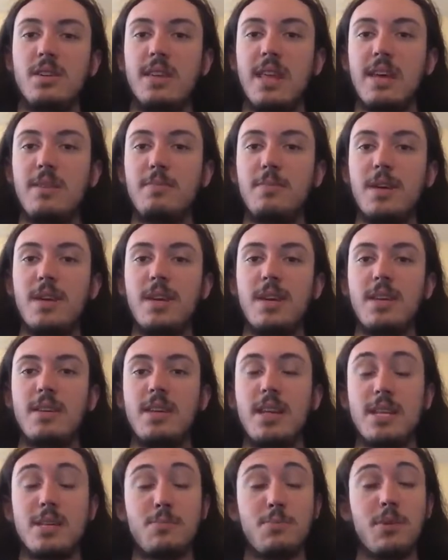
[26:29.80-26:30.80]

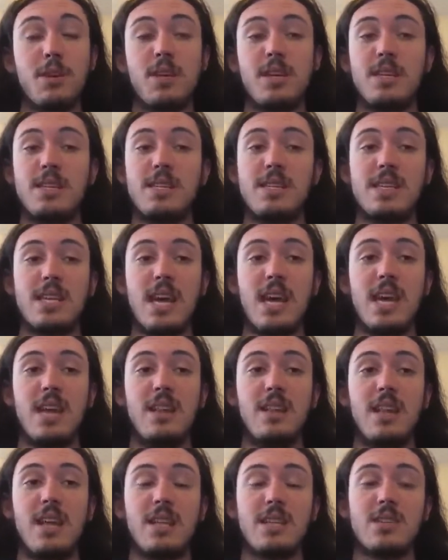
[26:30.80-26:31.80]
That's pretty
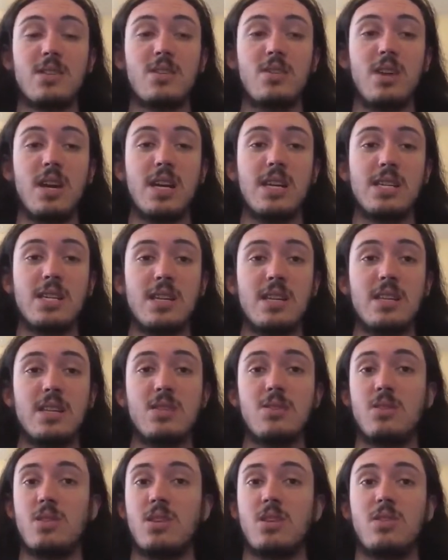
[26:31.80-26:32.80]
insane. That's crazy.
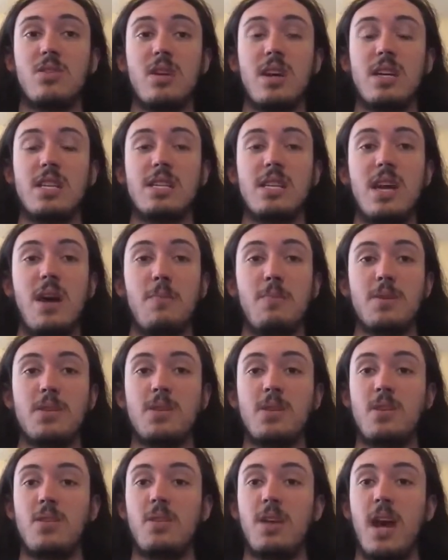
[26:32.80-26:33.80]
This was a crazy
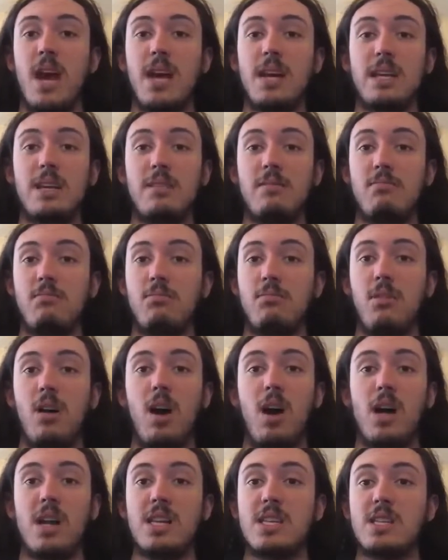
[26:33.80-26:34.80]
episode, and I
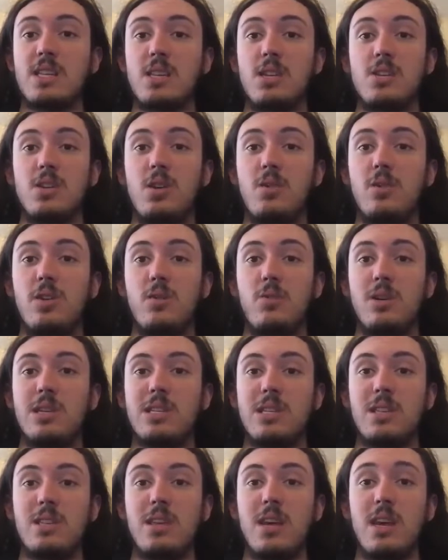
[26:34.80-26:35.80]
honestly don't know
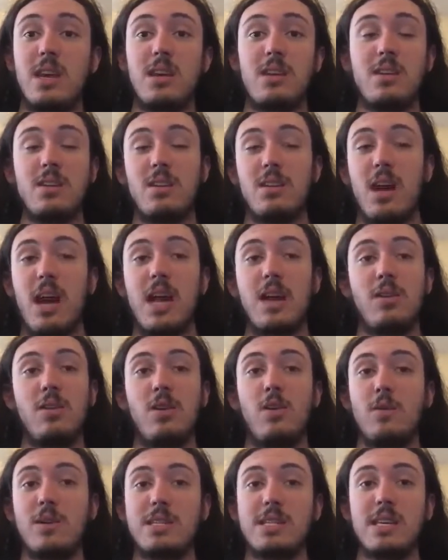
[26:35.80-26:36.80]
what to think. I don't
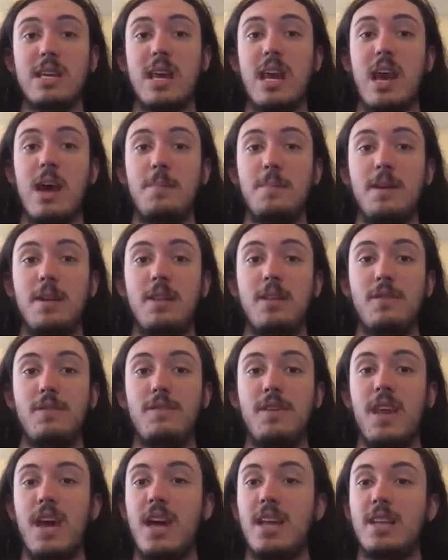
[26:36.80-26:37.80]
know what's going to happen in the
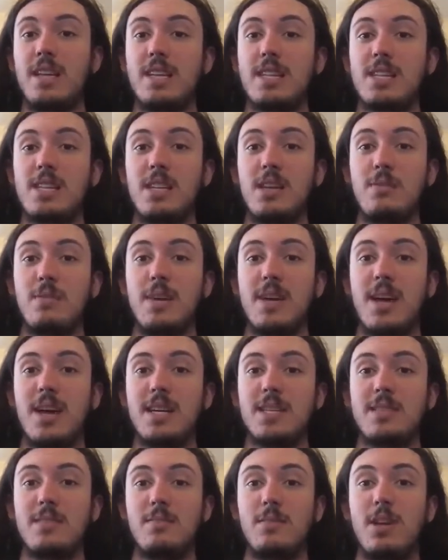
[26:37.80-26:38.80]
finale. It's going to be
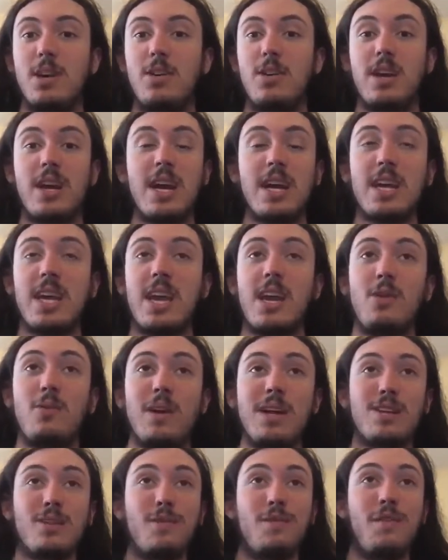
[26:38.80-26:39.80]
awesome, though, and I can't
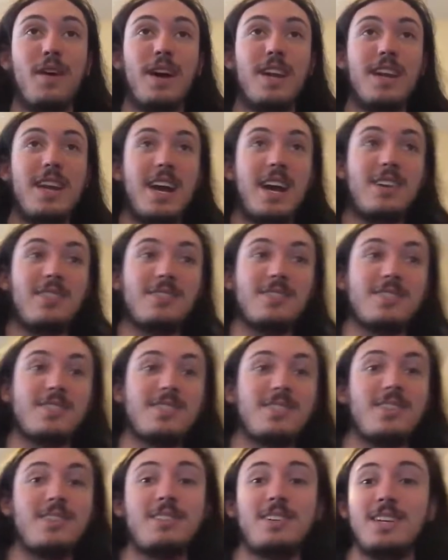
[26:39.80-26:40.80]
wait to find out.
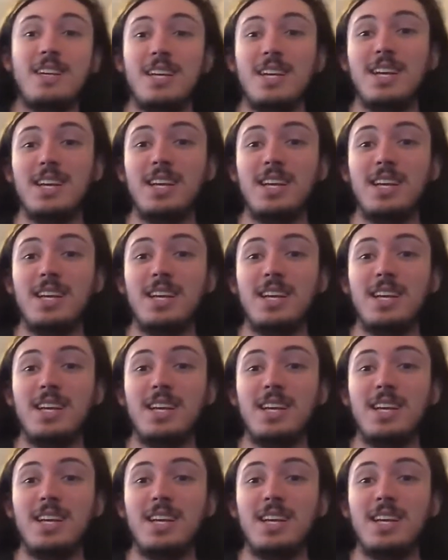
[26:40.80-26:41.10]
So